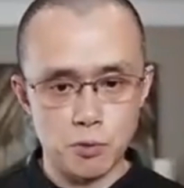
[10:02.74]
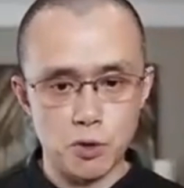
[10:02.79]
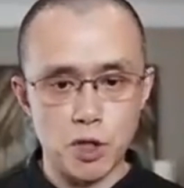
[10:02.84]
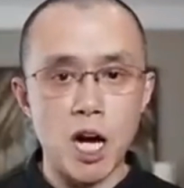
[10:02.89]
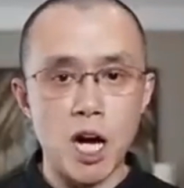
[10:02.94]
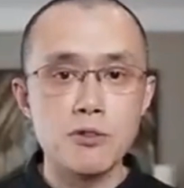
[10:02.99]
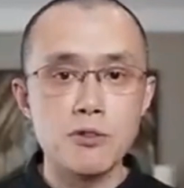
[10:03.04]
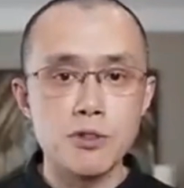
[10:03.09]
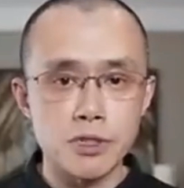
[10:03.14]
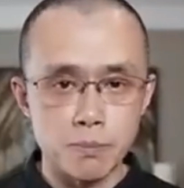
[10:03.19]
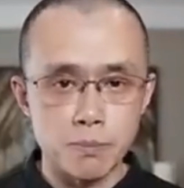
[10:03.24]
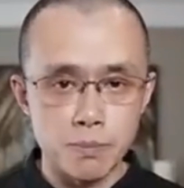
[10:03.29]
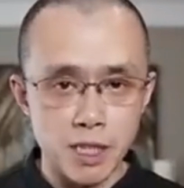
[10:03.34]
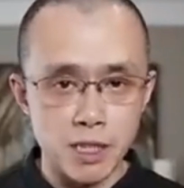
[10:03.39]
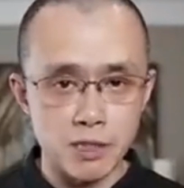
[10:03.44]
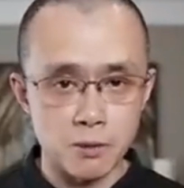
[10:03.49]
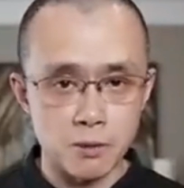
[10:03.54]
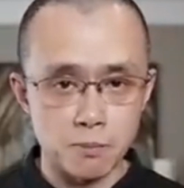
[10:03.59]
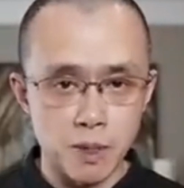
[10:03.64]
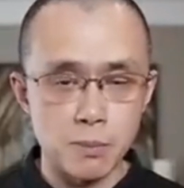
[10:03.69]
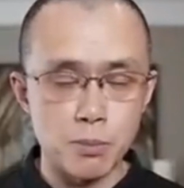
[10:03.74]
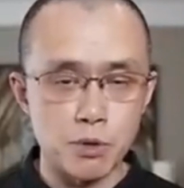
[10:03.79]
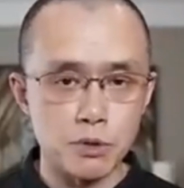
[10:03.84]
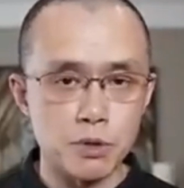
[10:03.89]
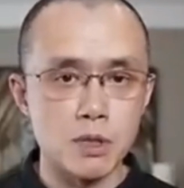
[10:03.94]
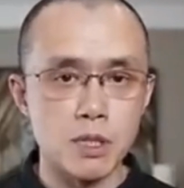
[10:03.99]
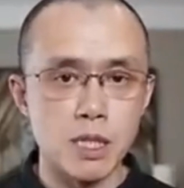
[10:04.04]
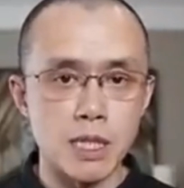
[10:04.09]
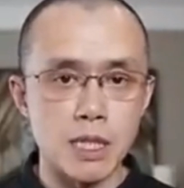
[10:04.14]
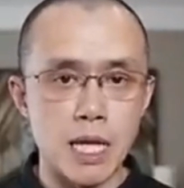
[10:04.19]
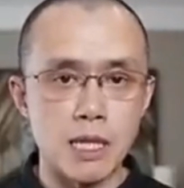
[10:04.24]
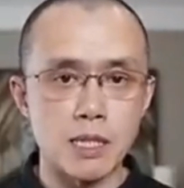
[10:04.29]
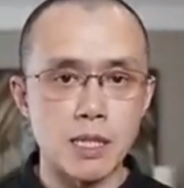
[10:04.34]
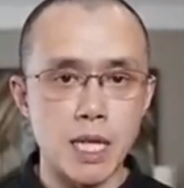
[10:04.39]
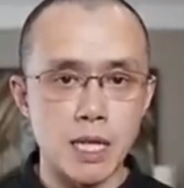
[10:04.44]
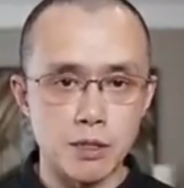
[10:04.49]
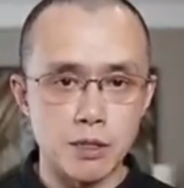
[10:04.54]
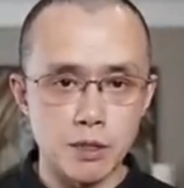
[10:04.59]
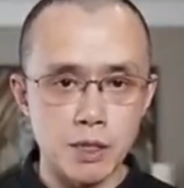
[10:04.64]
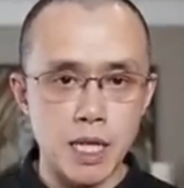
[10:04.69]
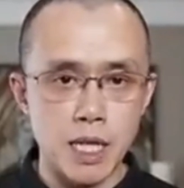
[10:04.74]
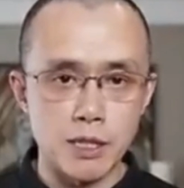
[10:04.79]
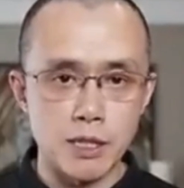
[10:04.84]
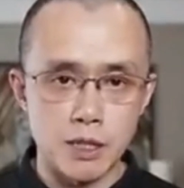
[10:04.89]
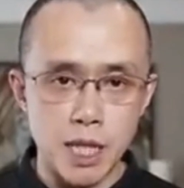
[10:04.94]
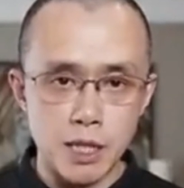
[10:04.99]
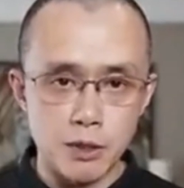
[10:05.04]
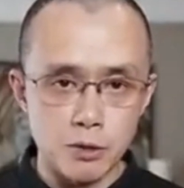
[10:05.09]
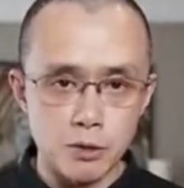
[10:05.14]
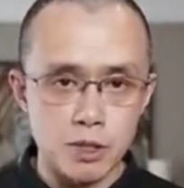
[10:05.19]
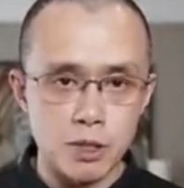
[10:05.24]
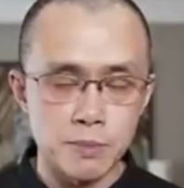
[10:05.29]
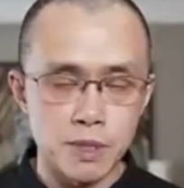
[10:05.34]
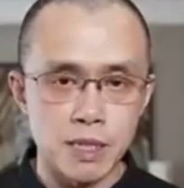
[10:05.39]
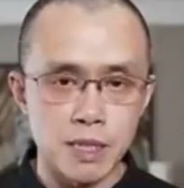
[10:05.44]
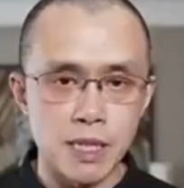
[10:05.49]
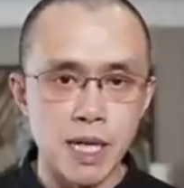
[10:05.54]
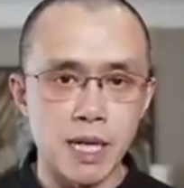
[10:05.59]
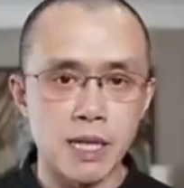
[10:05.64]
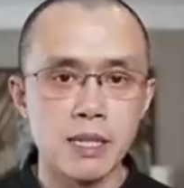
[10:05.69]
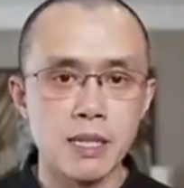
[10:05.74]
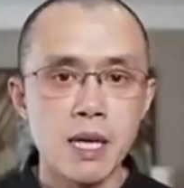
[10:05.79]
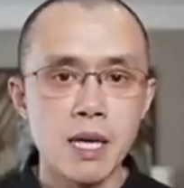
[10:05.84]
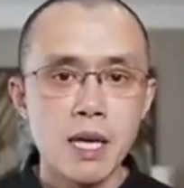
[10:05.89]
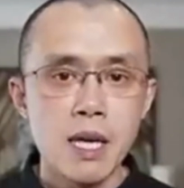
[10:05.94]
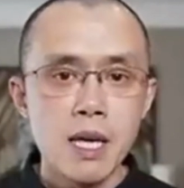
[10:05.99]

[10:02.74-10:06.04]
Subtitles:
for hundreds of millions of people that use them today.